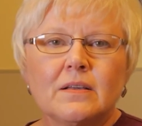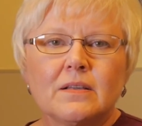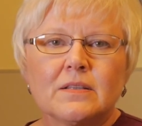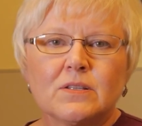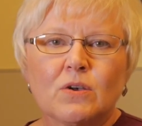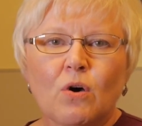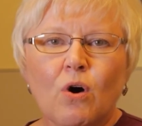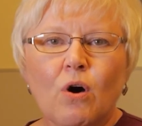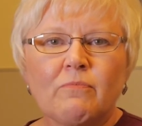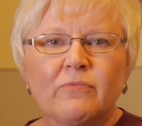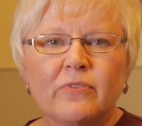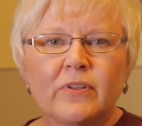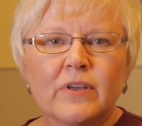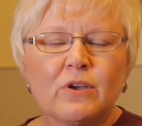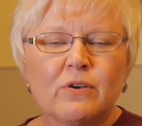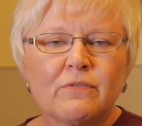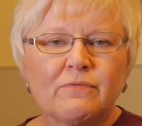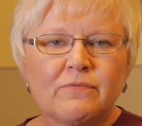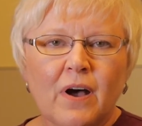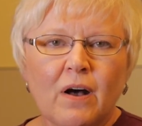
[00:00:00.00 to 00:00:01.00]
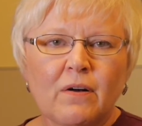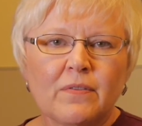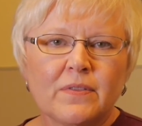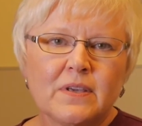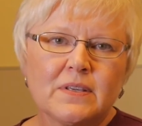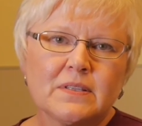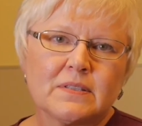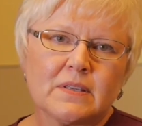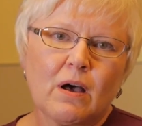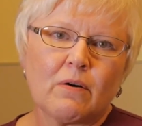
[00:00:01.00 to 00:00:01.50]
So hopefully you found
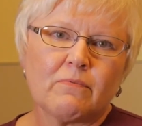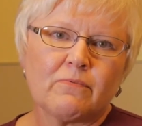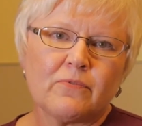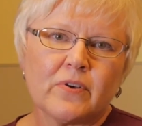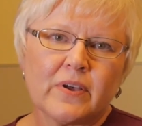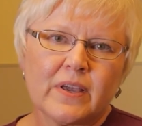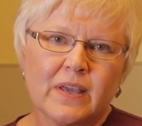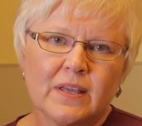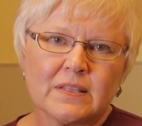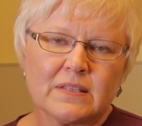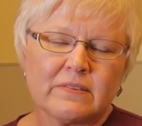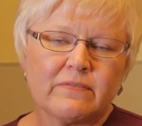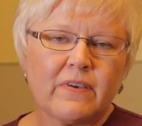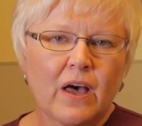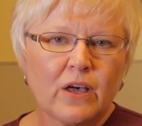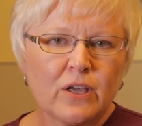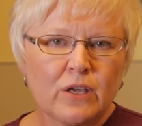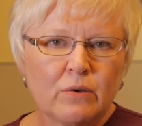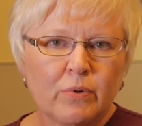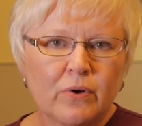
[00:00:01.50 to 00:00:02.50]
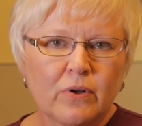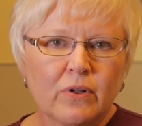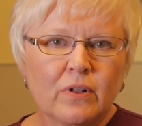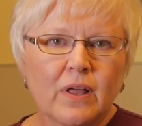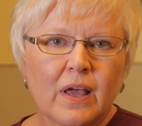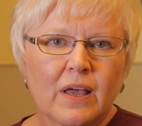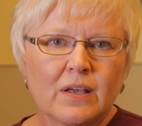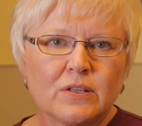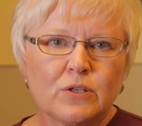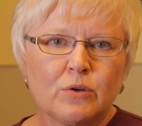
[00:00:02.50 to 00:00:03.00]
these helpful hints valuable
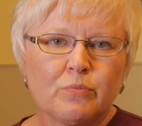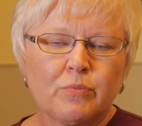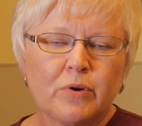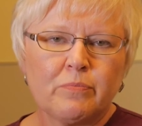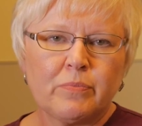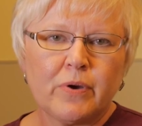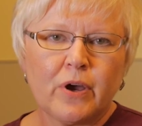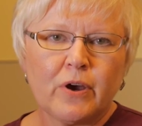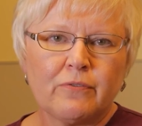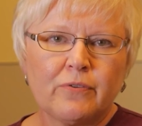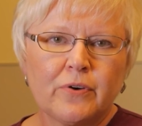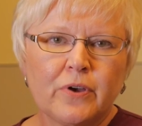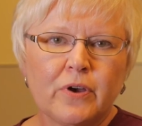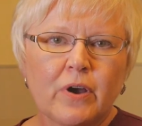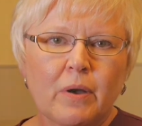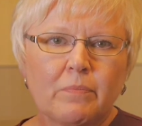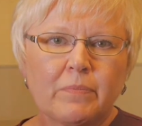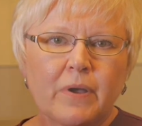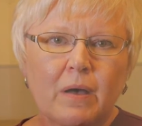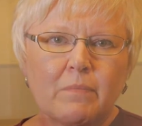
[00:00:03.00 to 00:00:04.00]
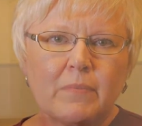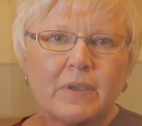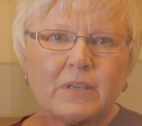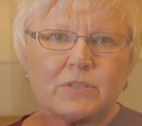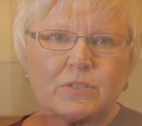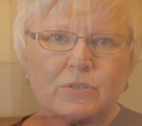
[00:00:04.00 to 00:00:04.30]
as you prepare for your upcoming